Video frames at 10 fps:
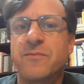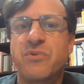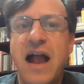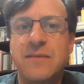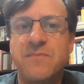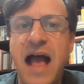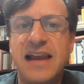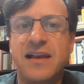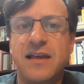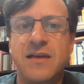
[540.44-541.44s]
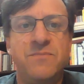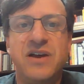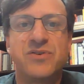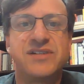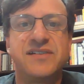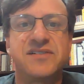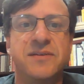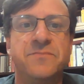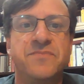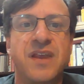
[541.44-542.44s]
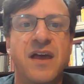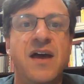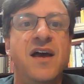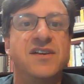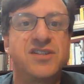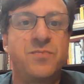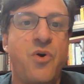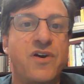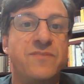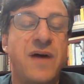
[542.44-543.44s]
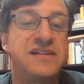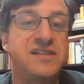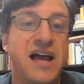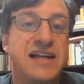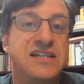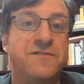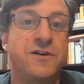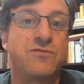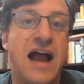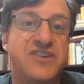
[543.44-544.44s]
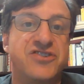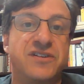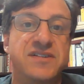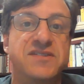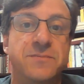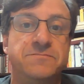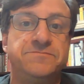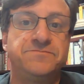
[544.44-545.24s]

of a pragmatic empiricism supported by scientific rationalism.